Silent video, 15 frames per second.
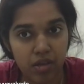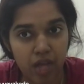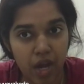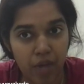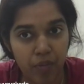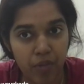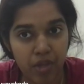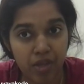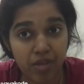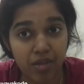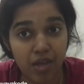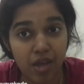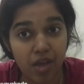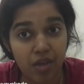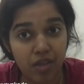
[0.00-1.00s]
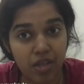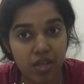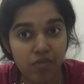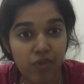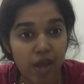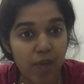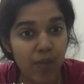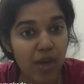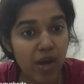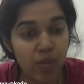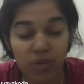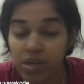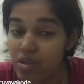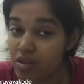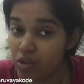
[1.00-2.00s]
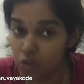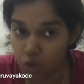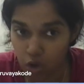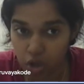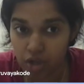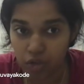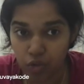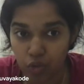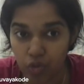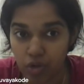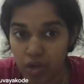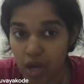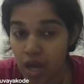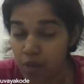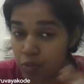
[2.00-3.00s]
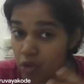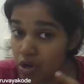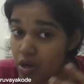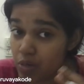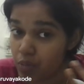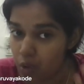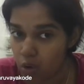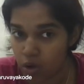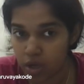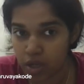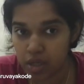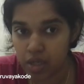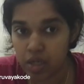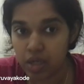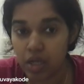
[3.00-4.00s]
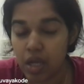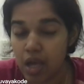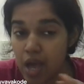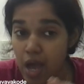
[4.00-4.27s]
That means these five parameters are not known. I'm going to model it.